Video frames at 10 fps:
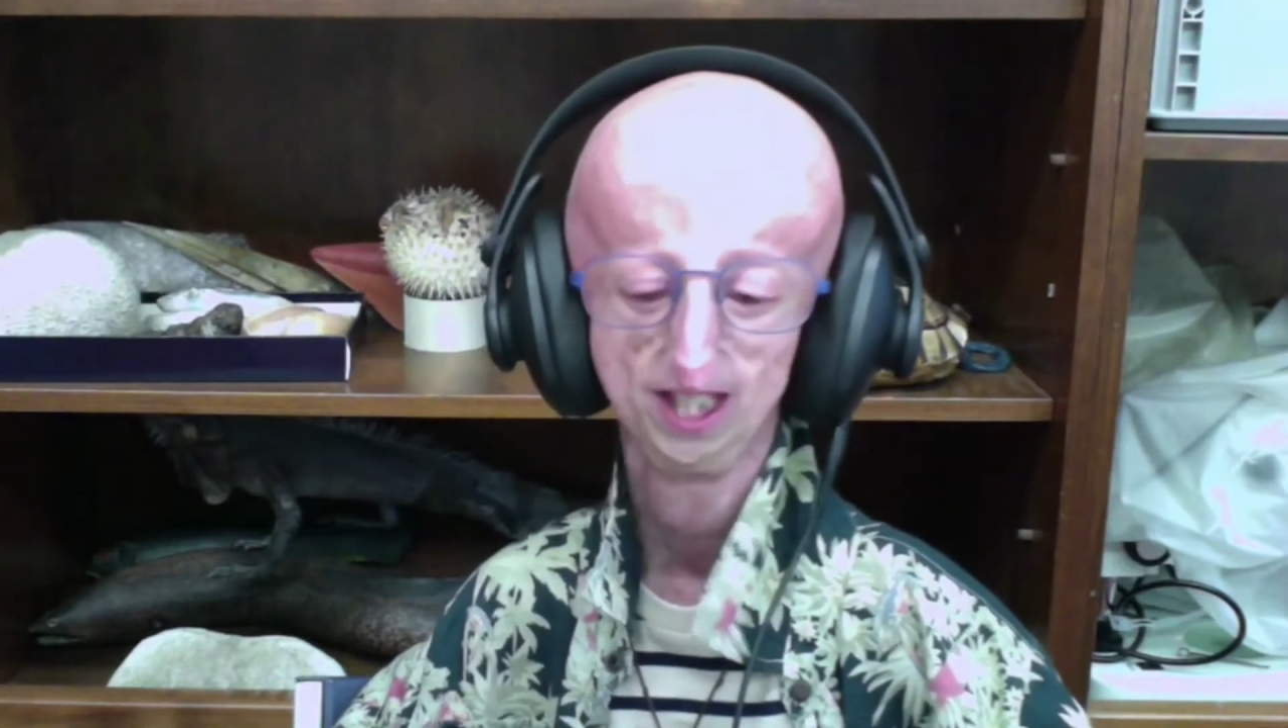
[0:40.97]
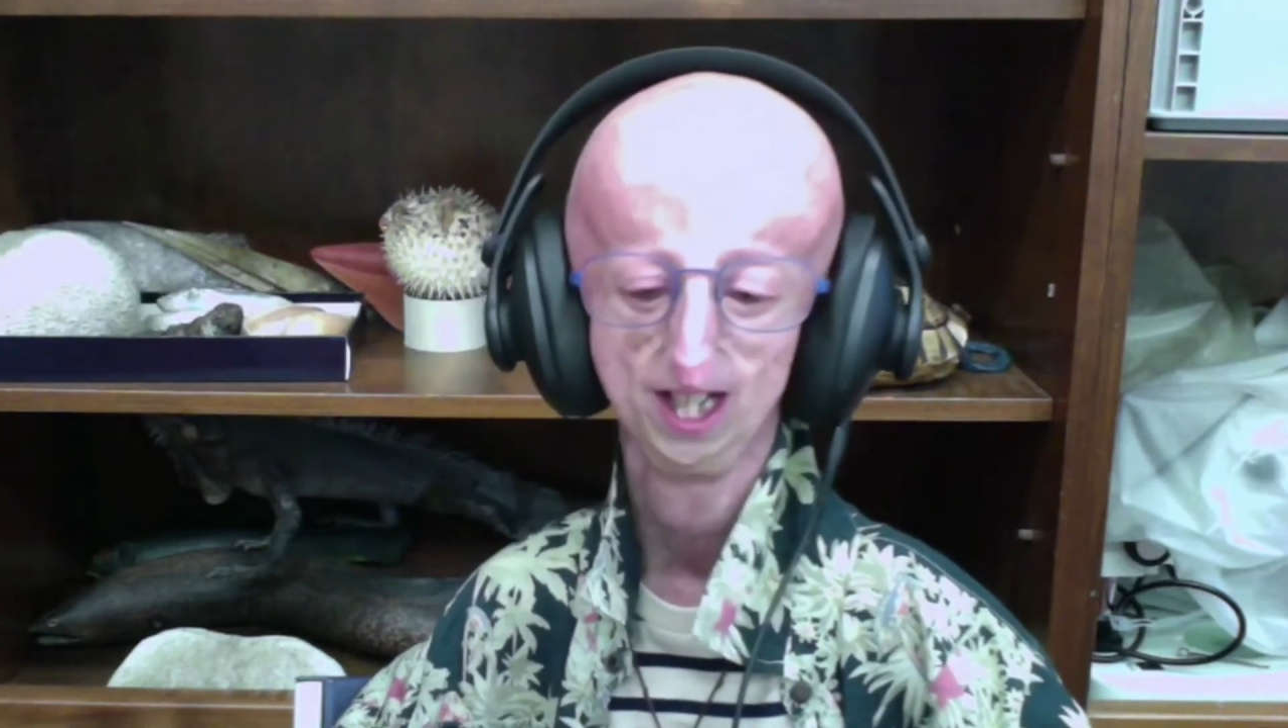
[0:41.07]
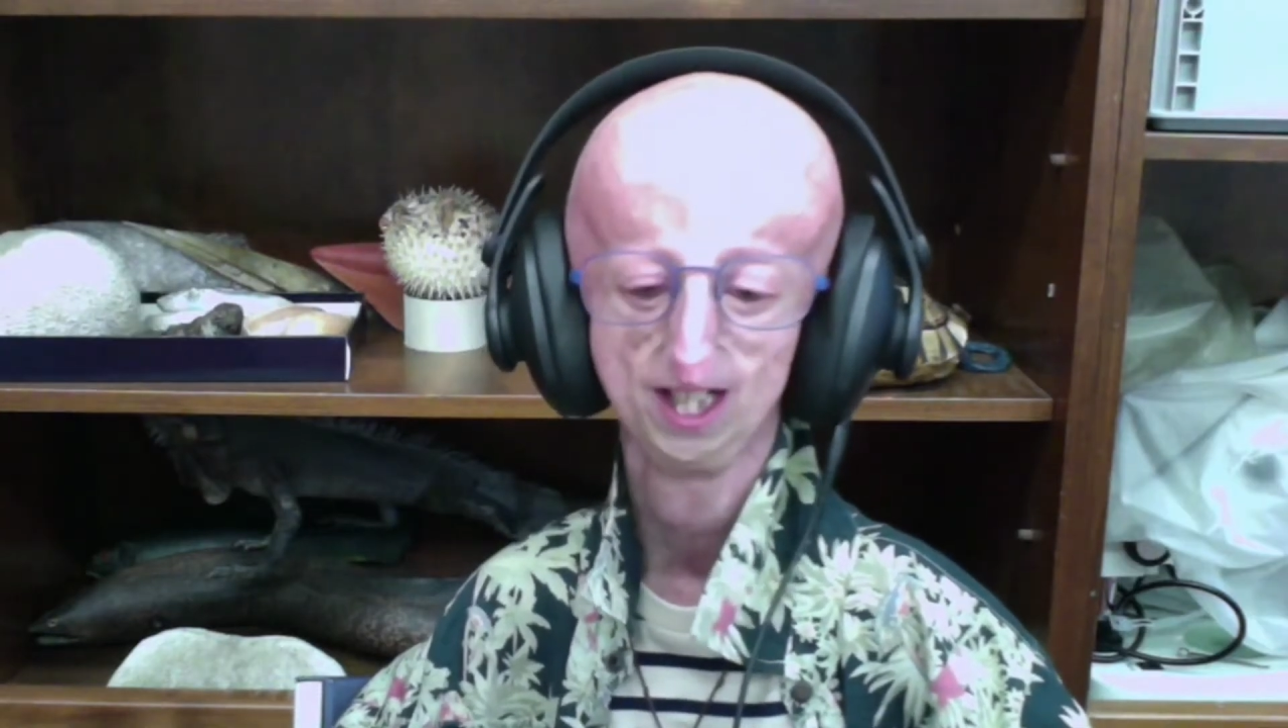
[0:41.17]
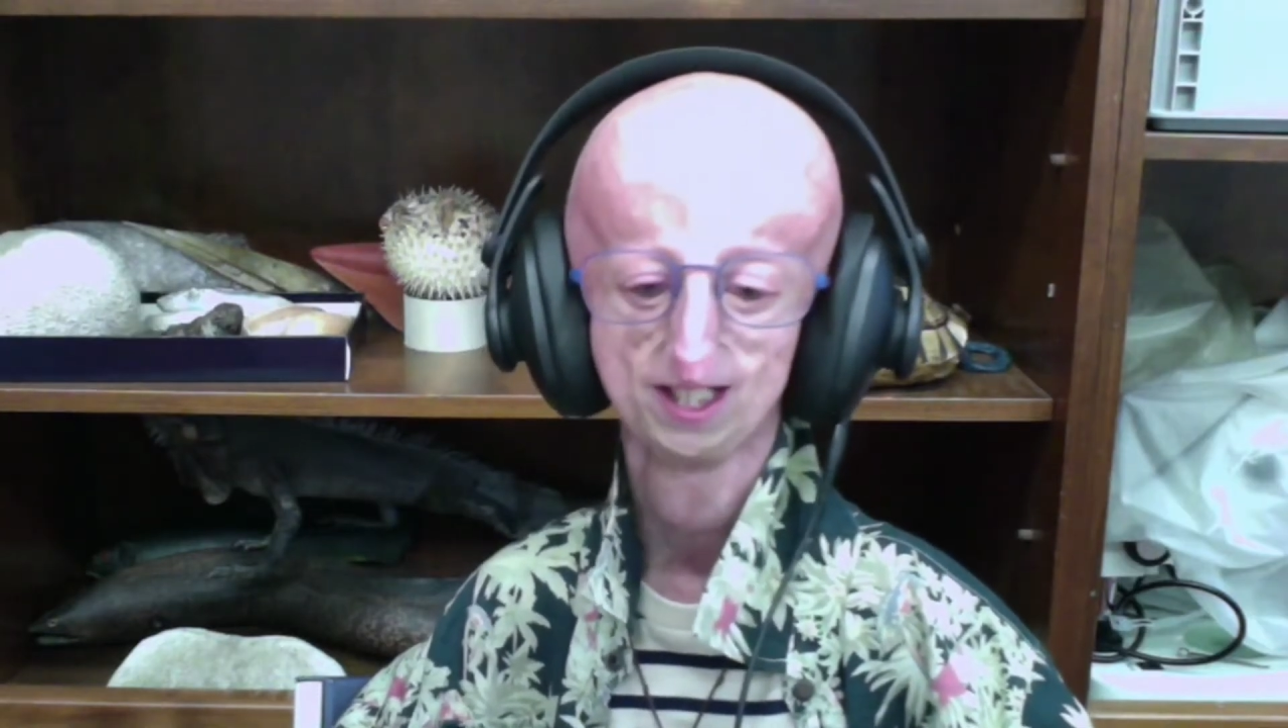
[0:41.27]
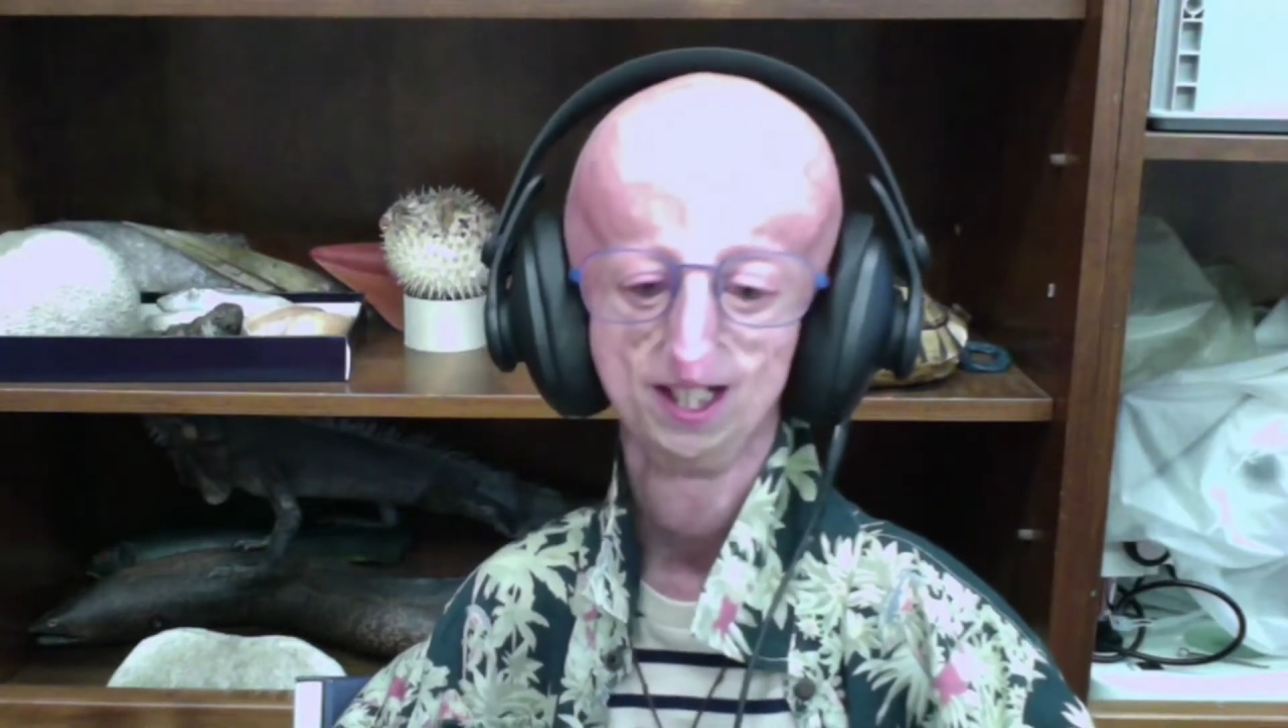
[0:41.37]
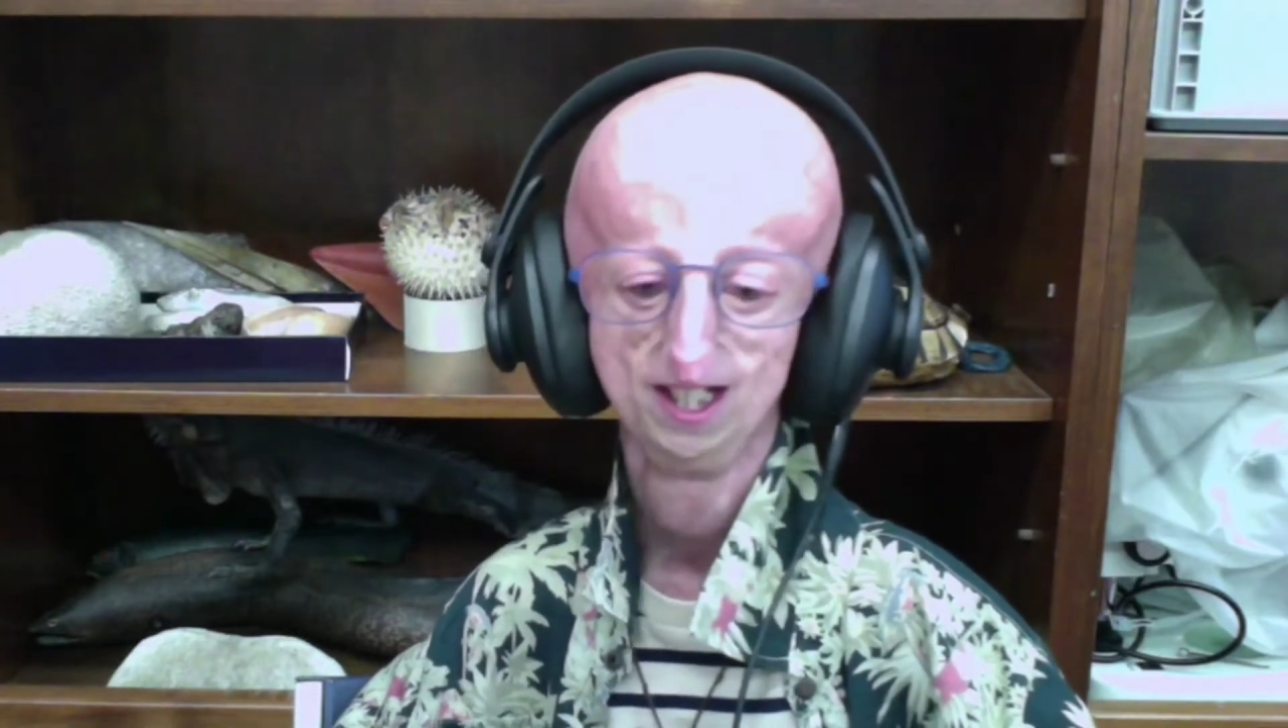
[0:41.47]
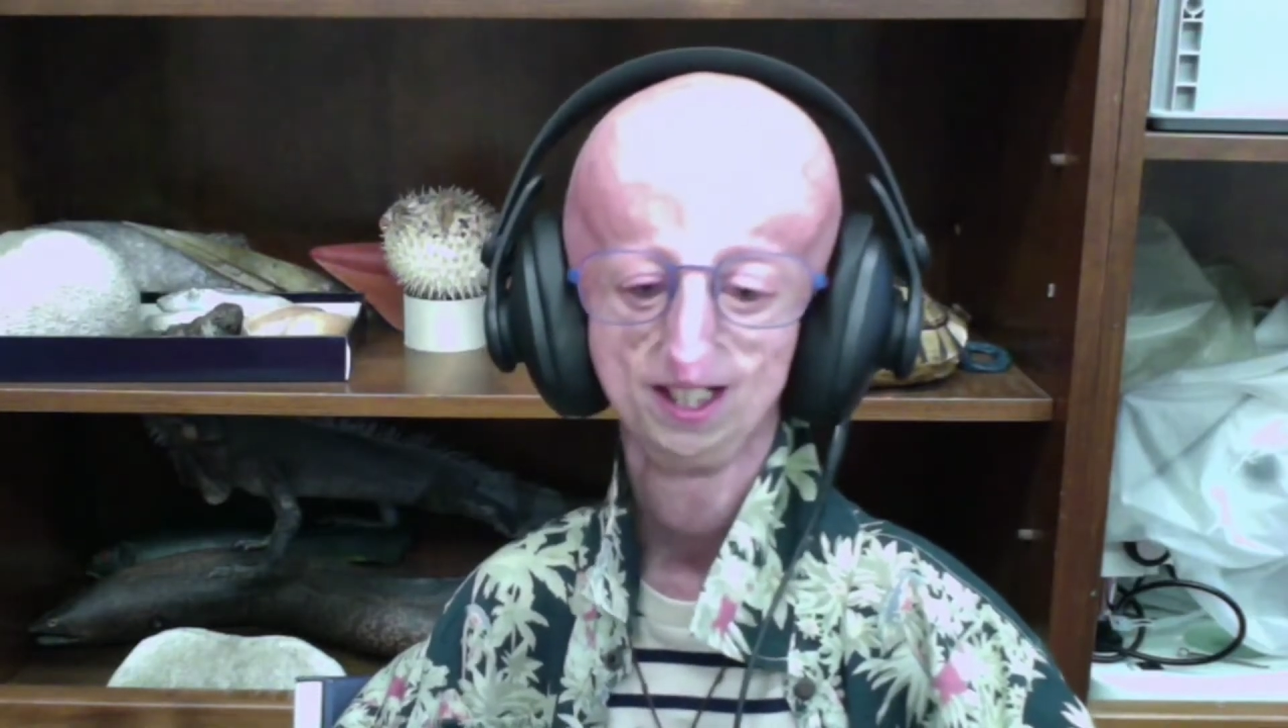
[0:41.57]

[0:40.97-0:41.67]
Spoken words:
that